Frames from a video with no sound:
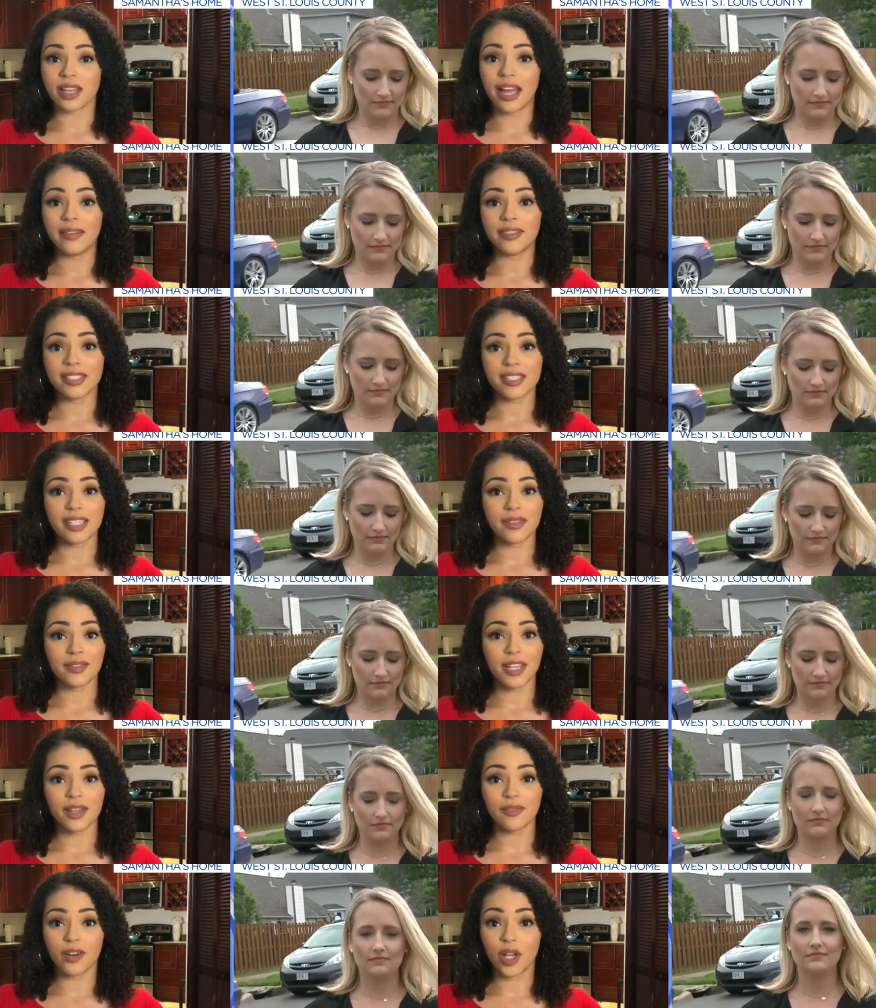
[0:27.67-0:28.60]
Speaker 1: is live this
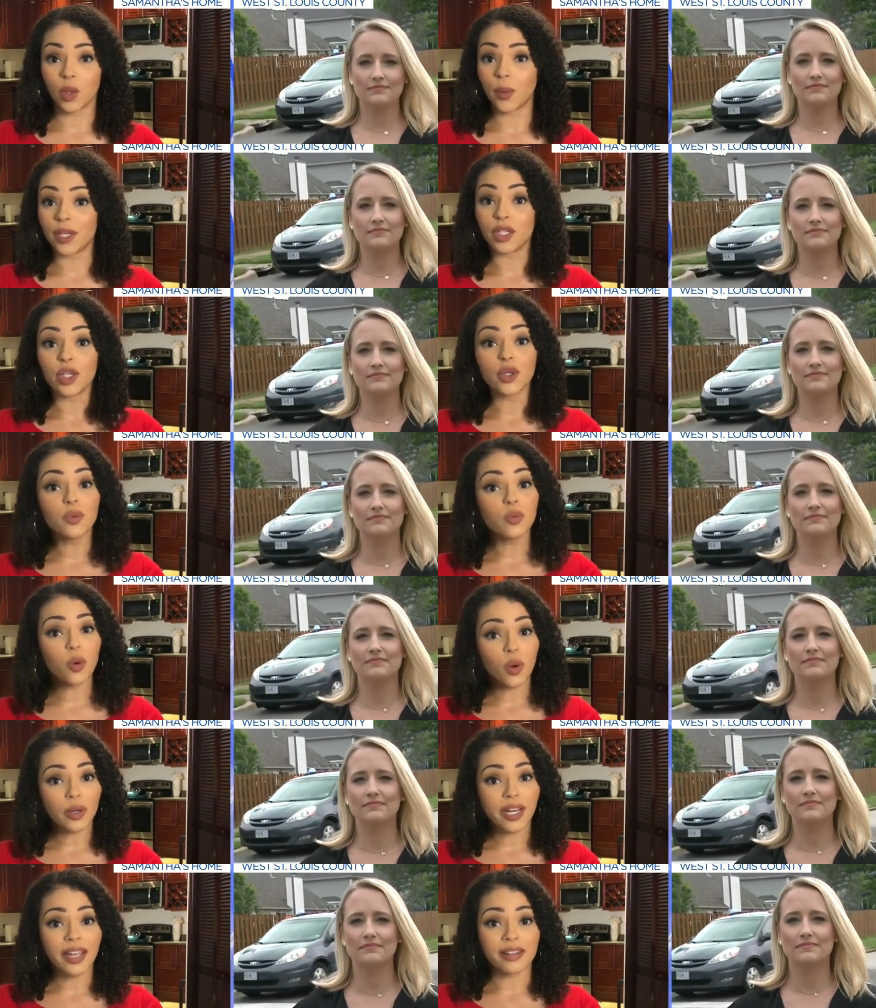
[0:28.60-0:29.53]
evening following new
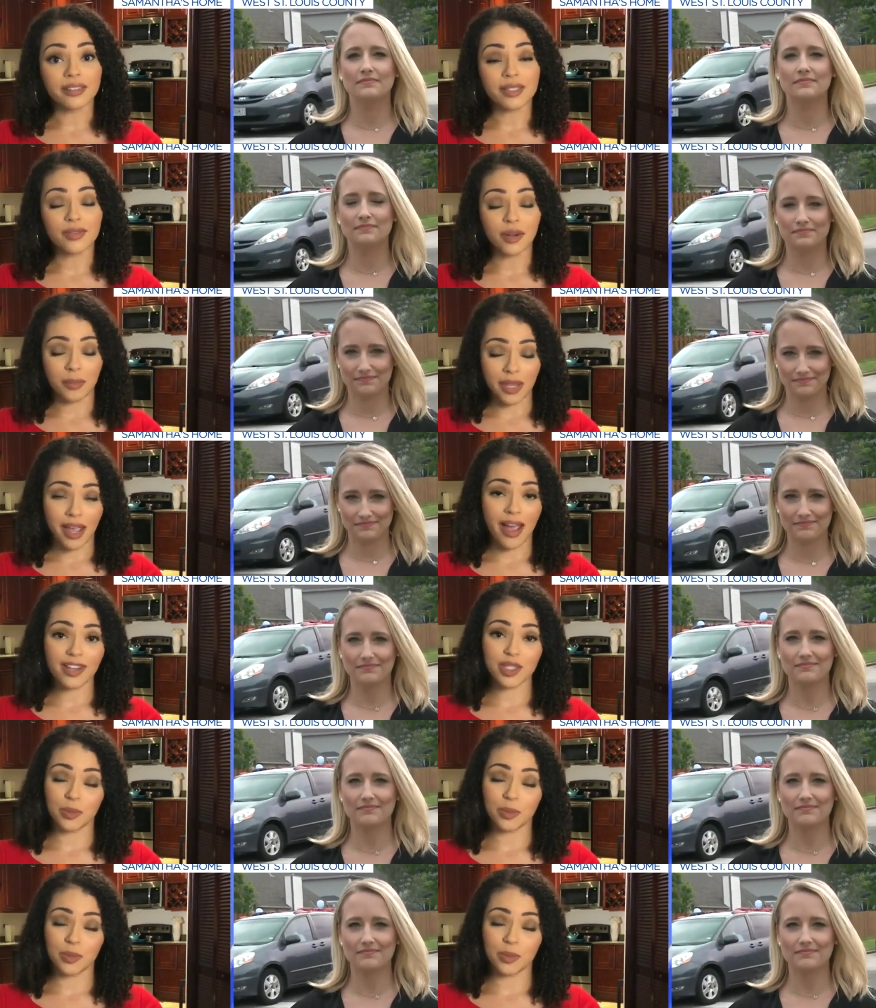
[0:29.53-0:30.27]
warnings from the